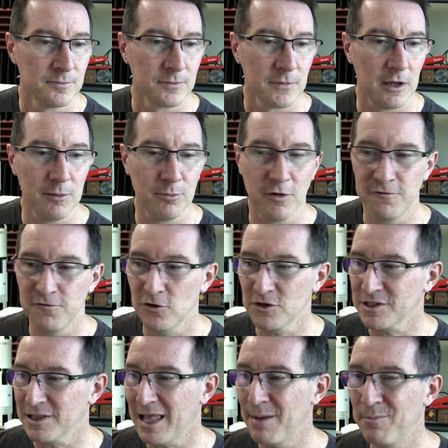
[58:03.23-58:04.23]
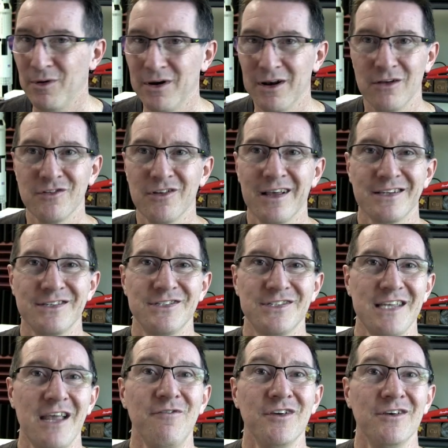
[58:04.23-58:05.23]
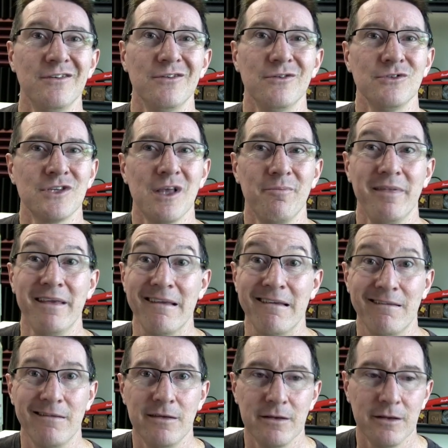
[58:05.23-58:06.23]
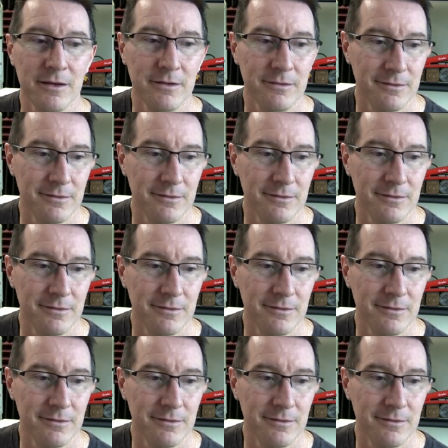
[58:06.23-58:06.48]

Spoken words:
I had my first lab when I was like 7 or something, you know.